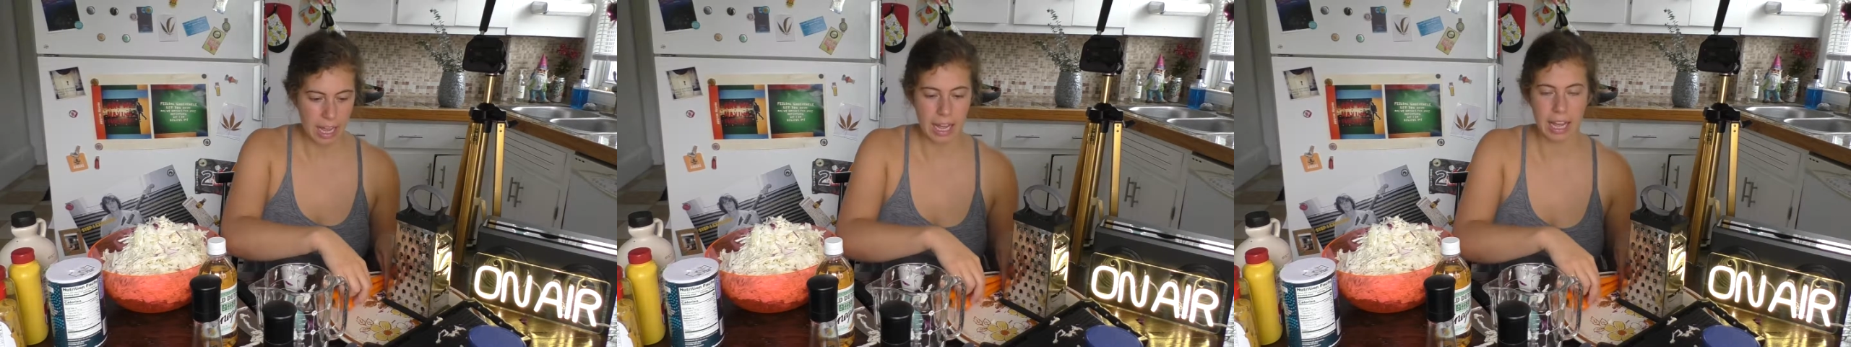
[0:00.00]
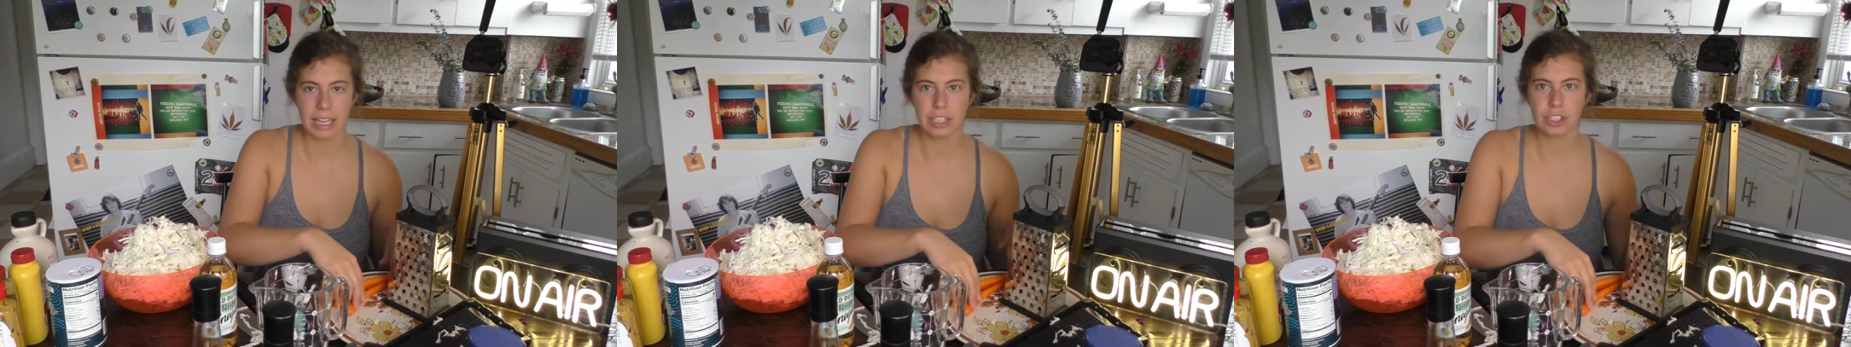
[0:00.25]

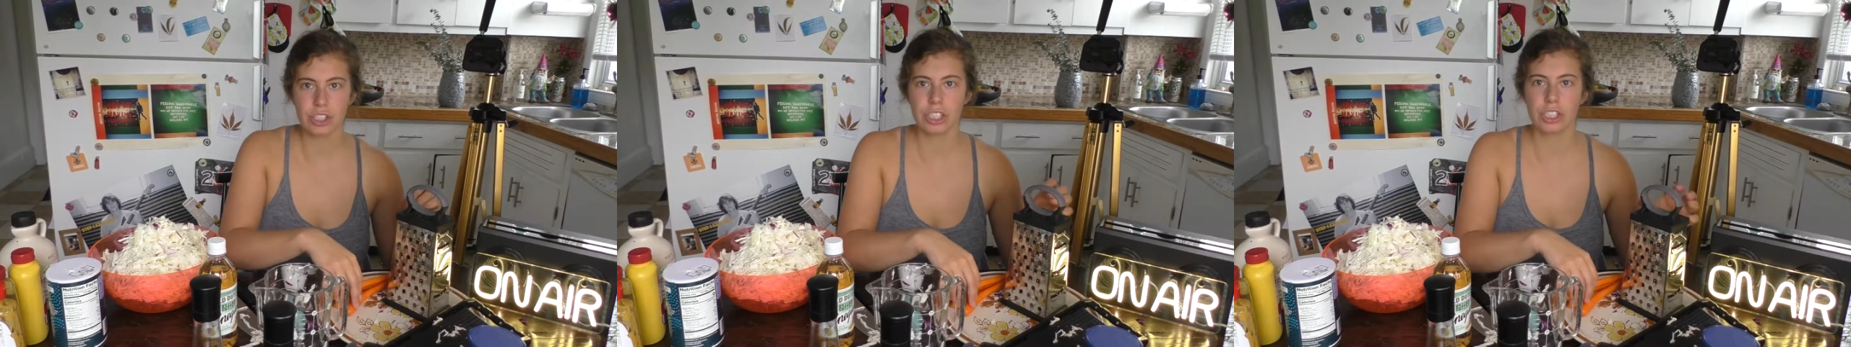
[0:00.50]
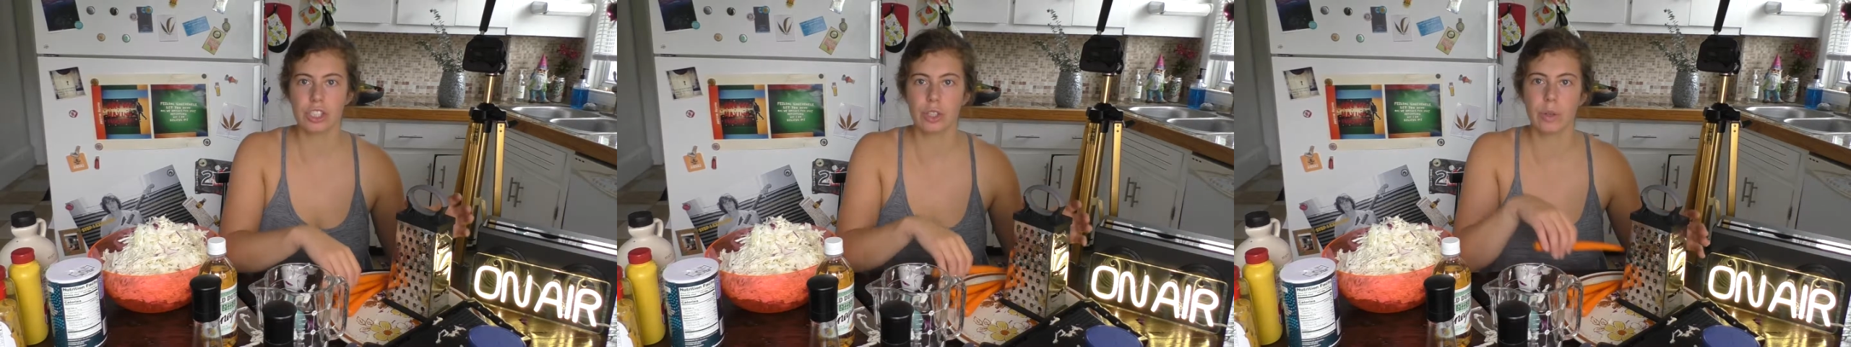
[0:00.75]
I
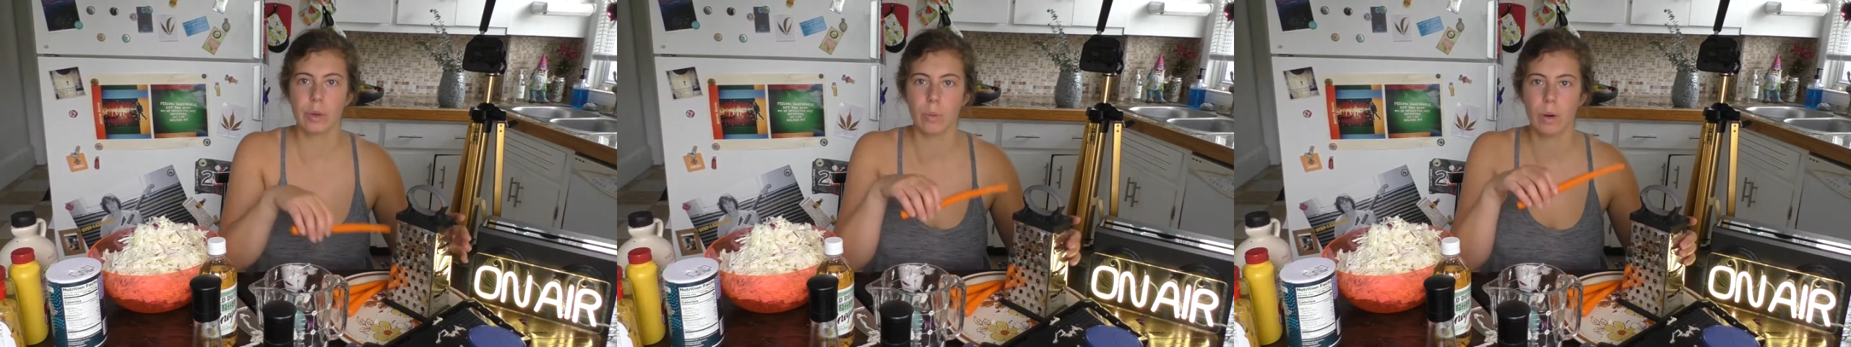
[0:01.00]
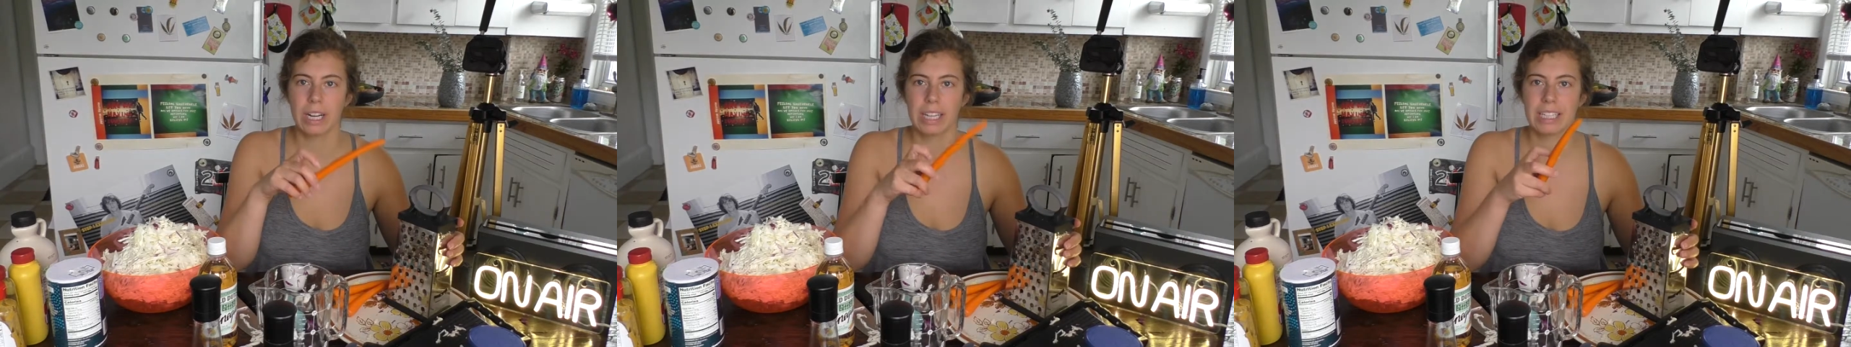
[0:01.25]
usually do it
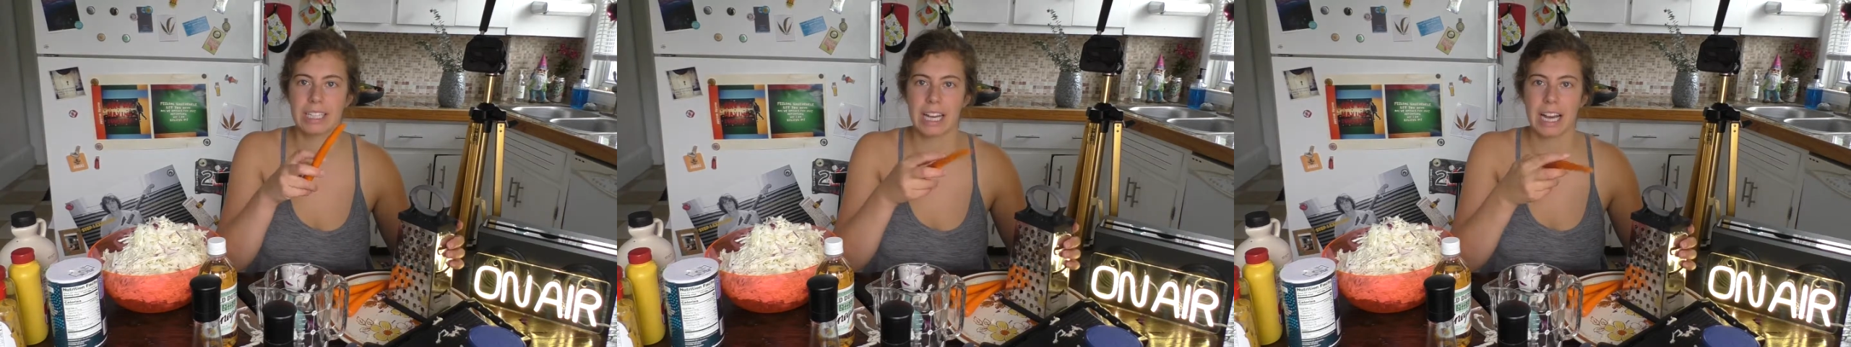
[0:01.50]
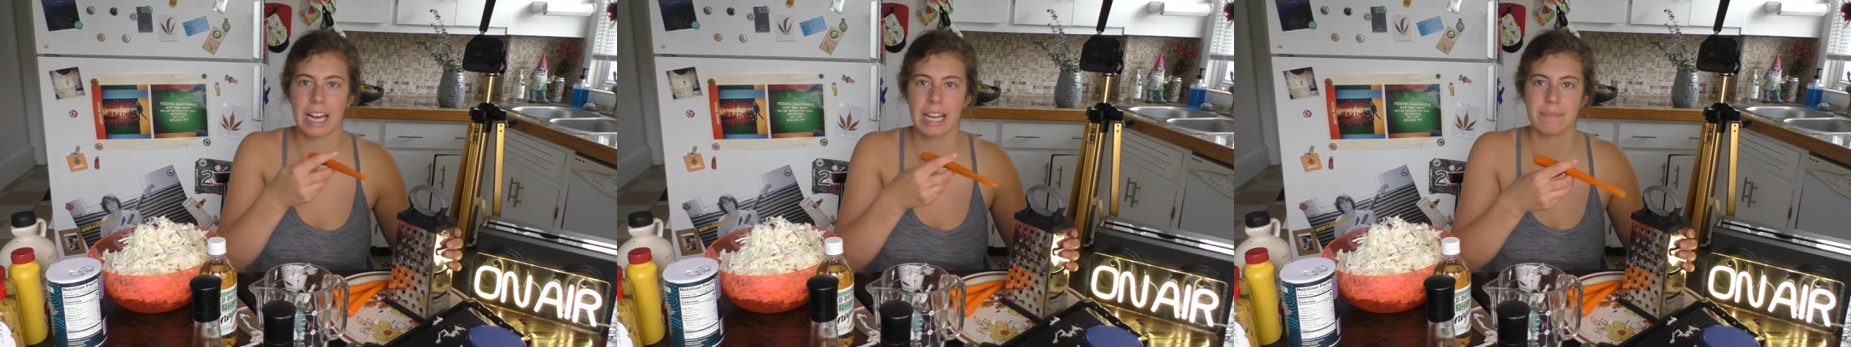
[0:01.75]
one at a
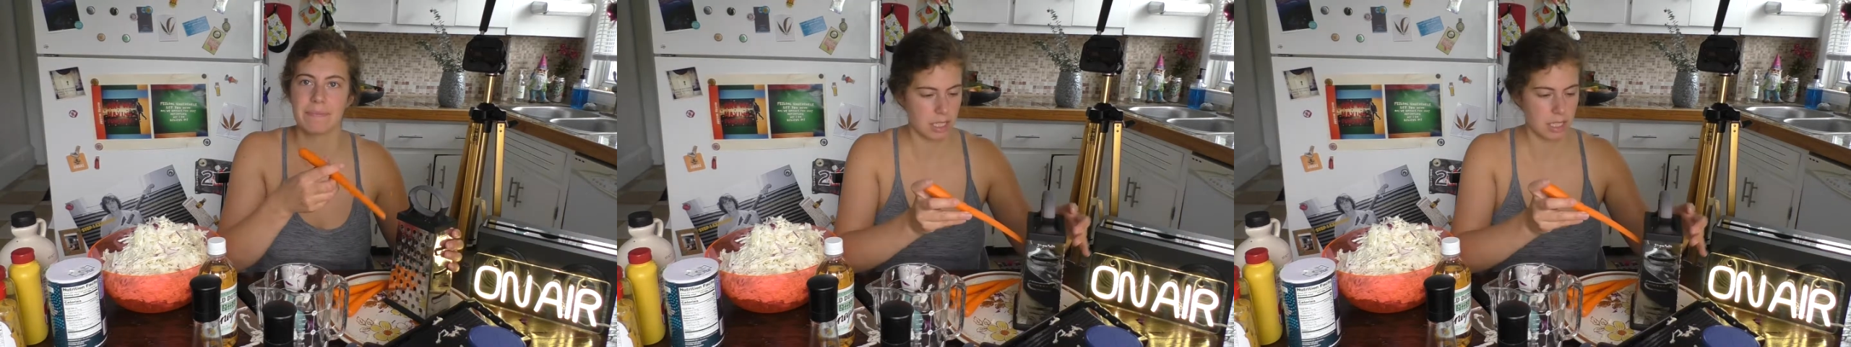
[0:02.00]
time,